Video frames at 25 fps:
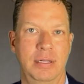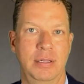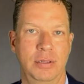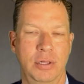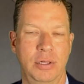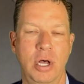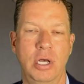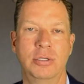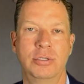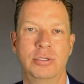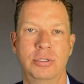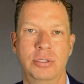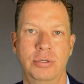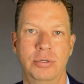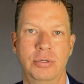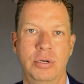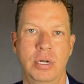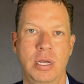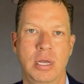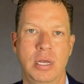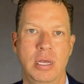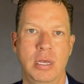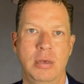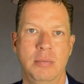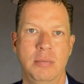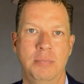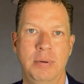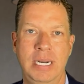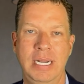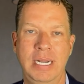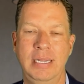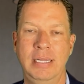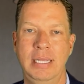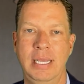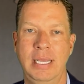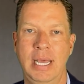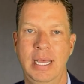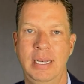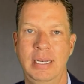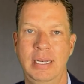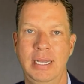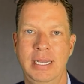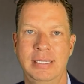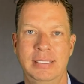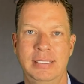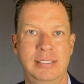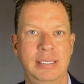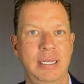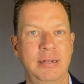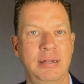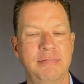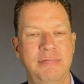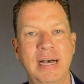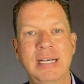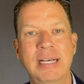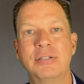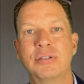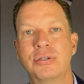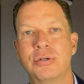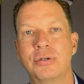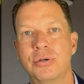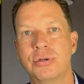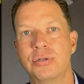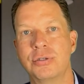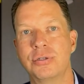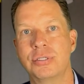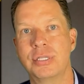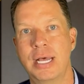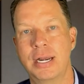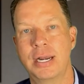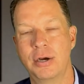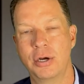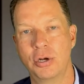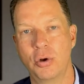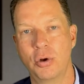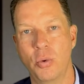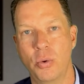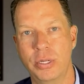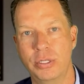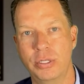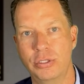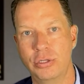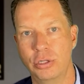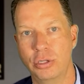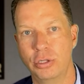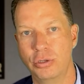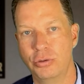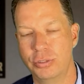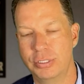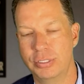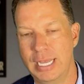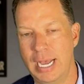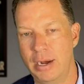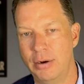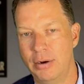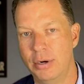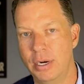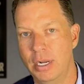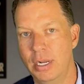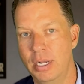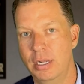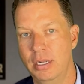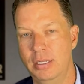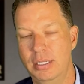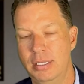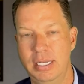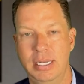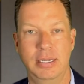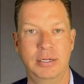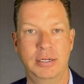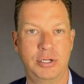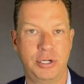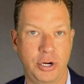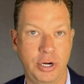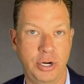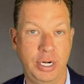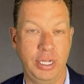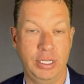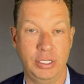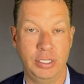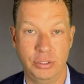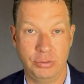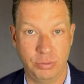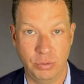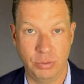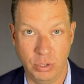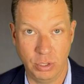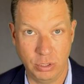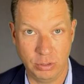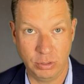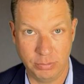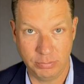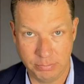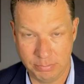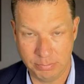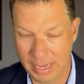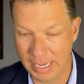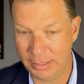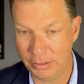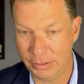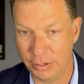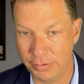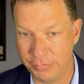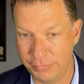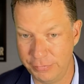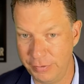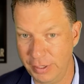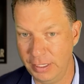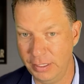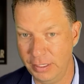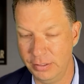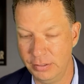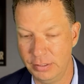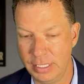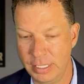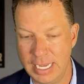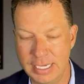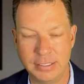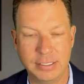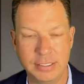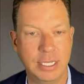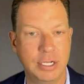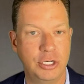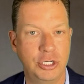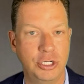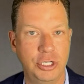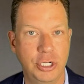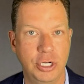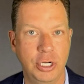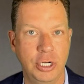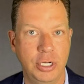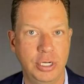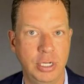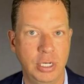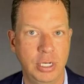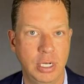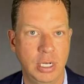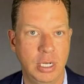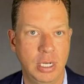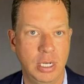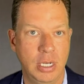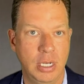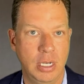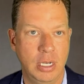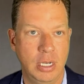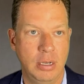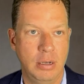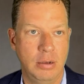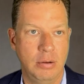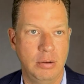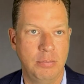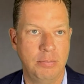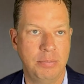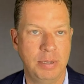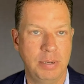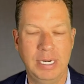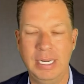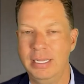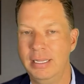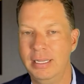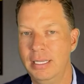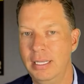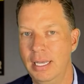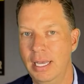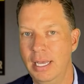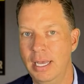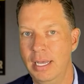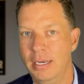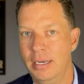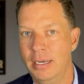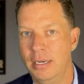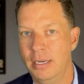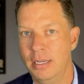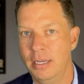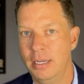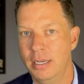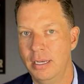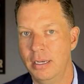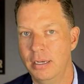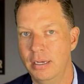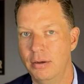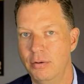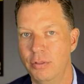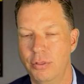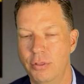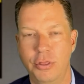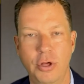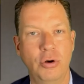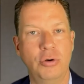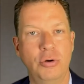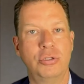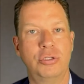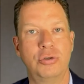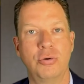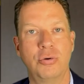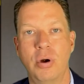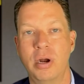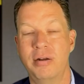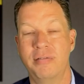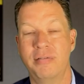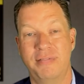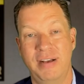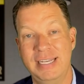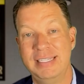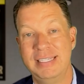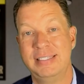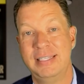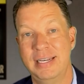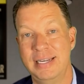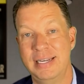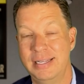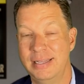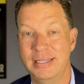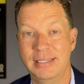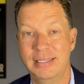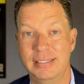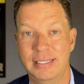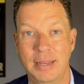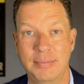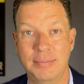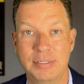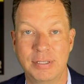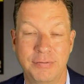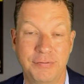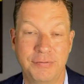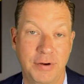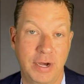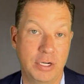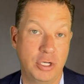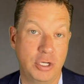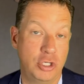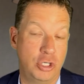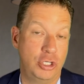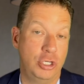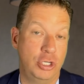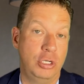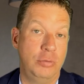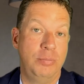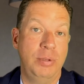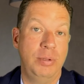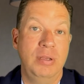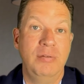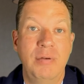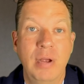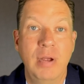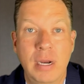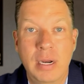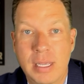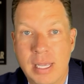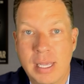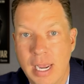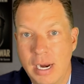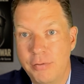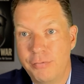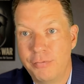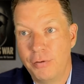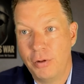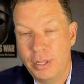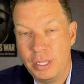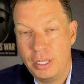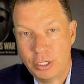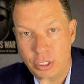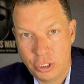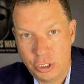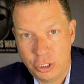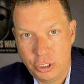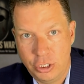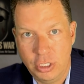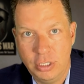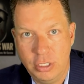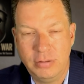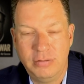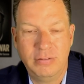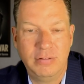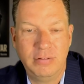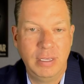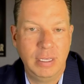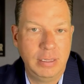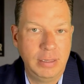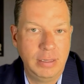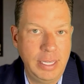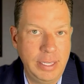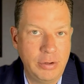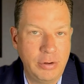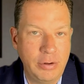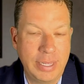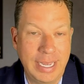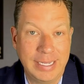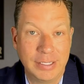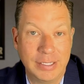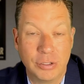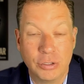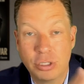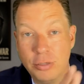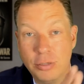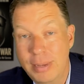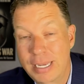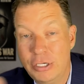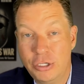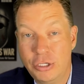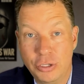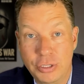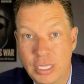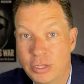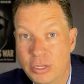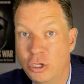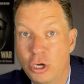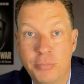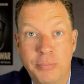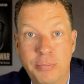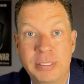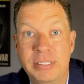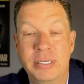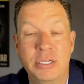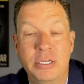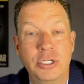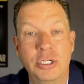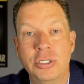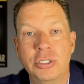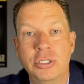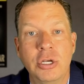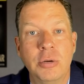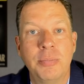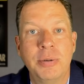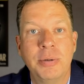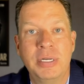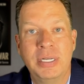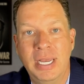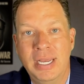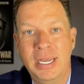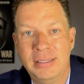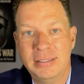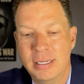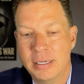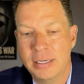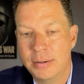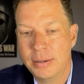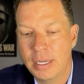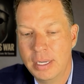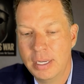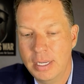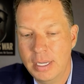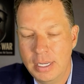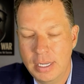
lawsuit. But in the end, it's the investors that are going to lose out. The attorneys will make their fees, as they should. But in the end, those who are invested in these types of funds should be very careful and should seek legal counsel to make sure that their positions are protected.